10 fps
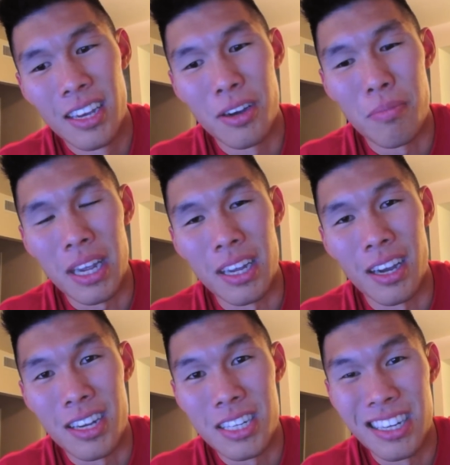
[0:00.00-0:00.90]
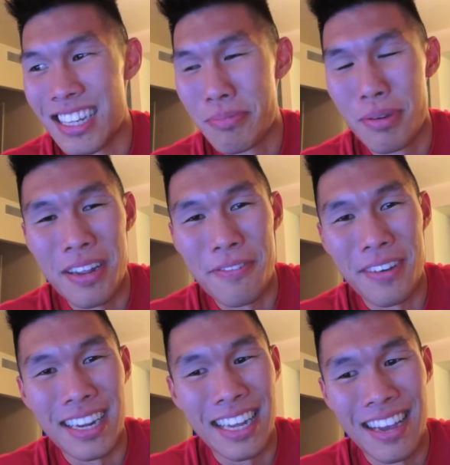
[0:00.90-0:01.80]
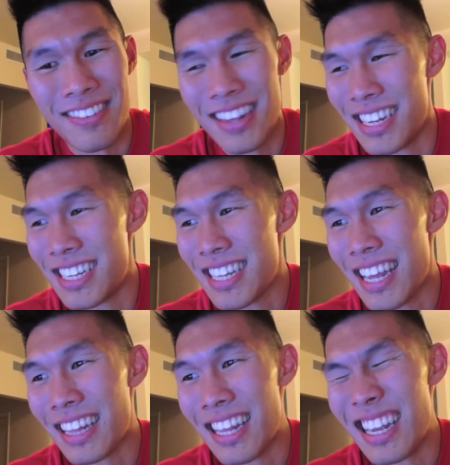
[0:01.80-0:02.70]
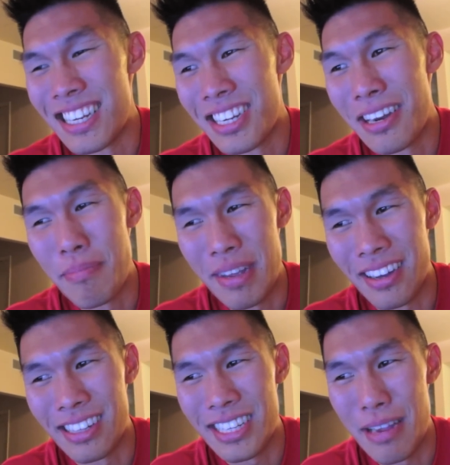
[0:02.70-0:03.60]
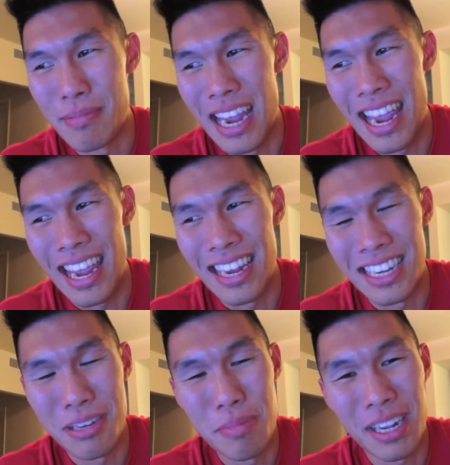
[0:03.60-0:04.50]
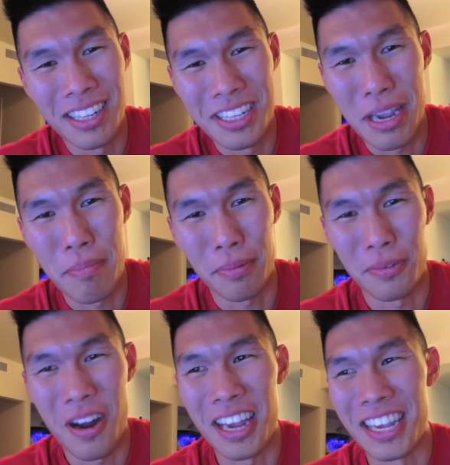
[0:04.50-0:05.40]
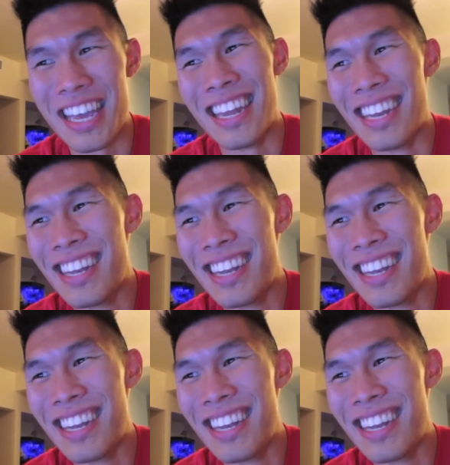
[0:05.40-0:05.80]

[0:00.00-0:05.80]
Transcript: Oh my gosh, it's pretty funny. I, it's just like, they, it shouldn't be called type A, it should be called type Ryan.